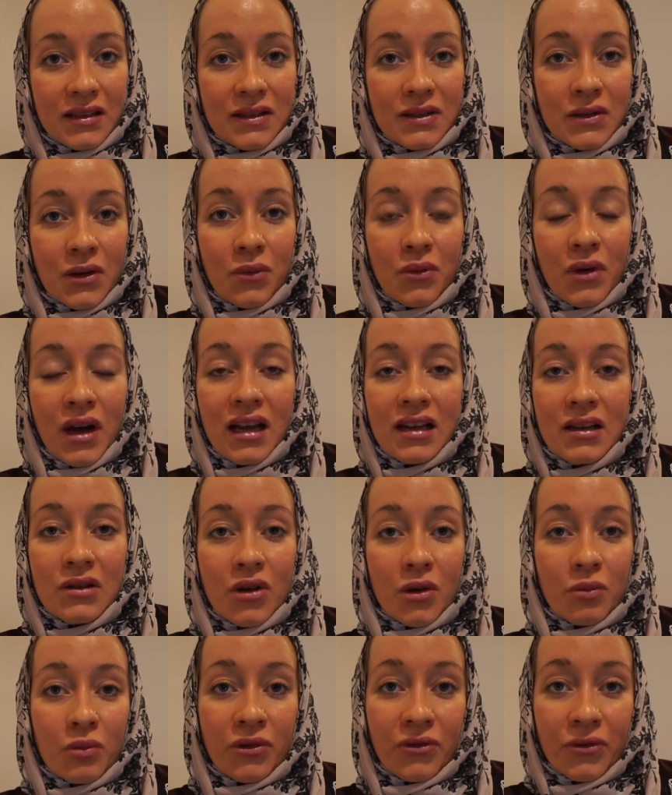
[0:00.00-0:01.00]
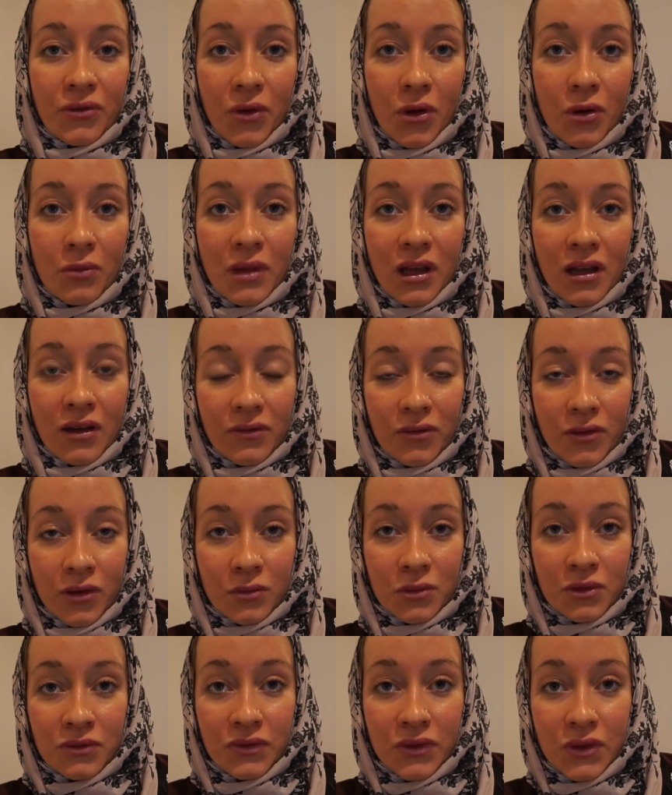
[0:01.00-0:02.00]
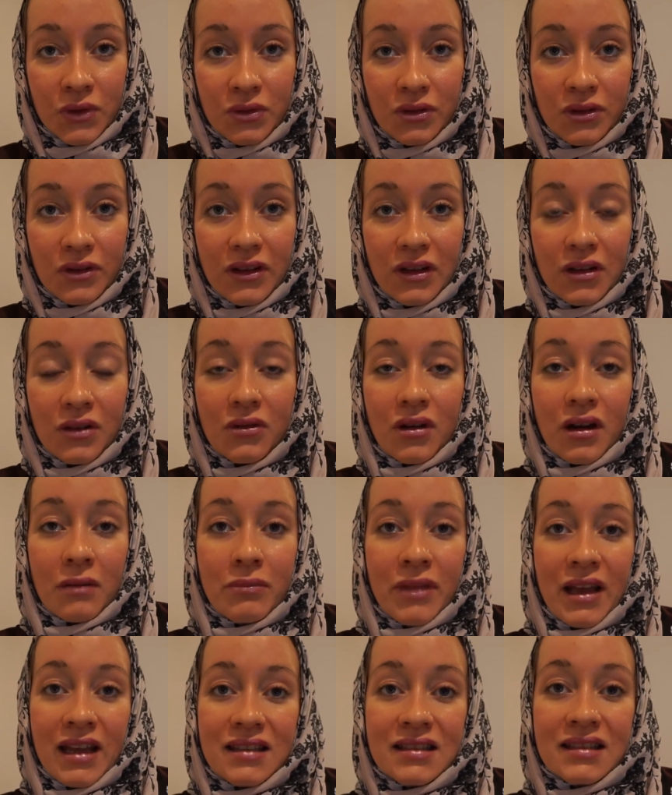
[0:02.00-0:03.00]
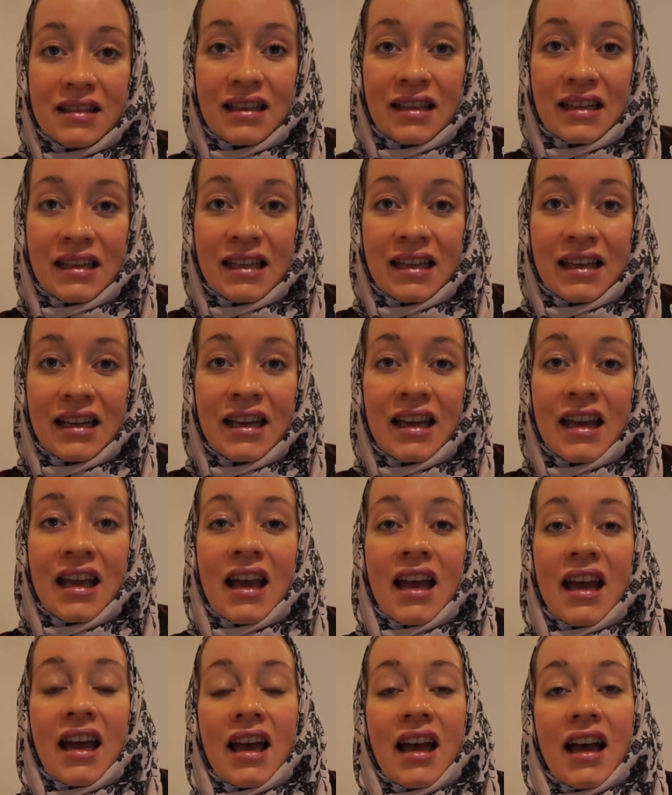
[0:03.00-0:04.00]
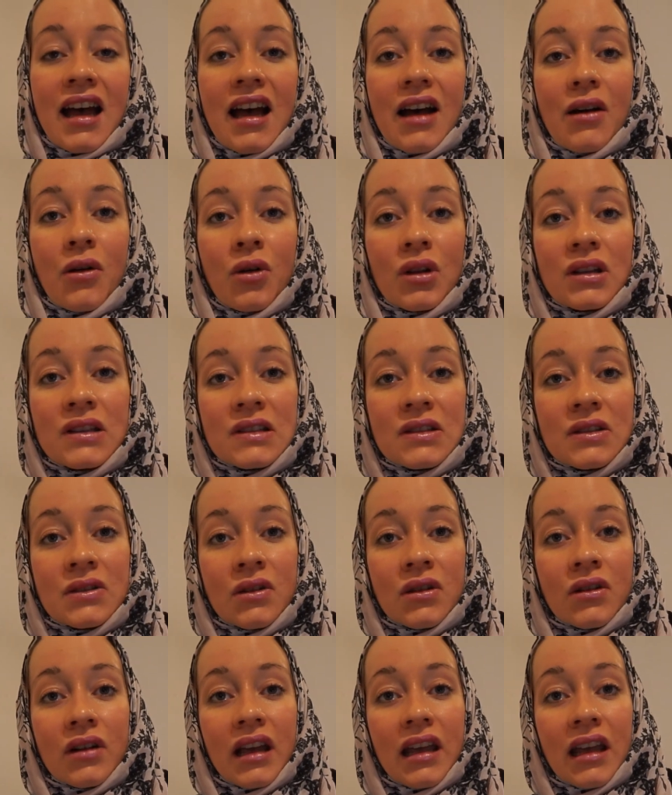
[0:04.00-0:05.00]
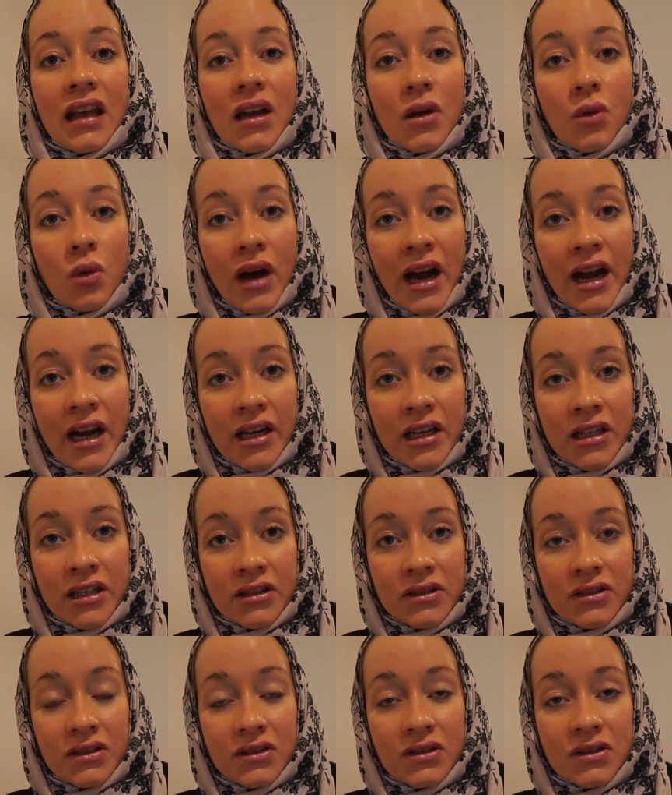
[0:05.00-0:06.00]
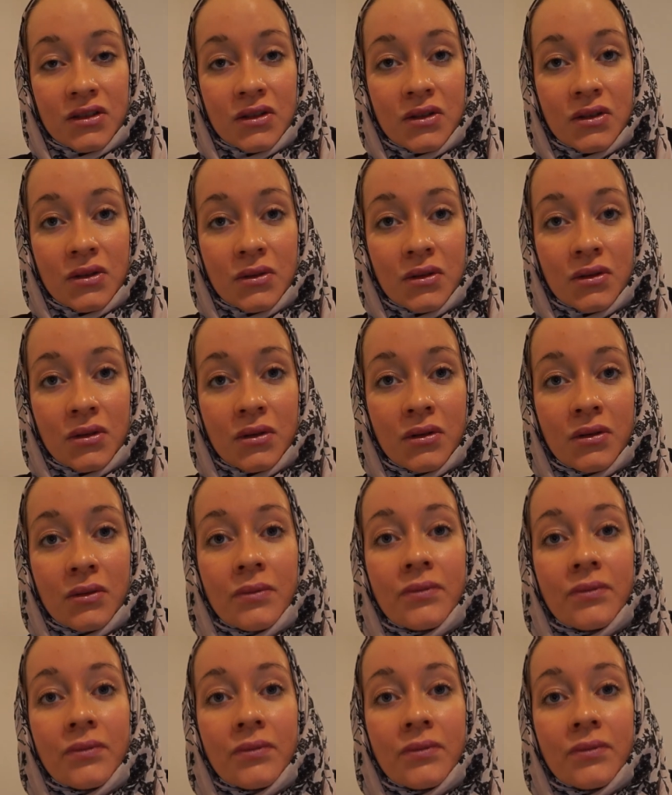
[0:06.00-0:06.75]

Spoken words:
So while you are performing a form of duty, you are basically also inquired to,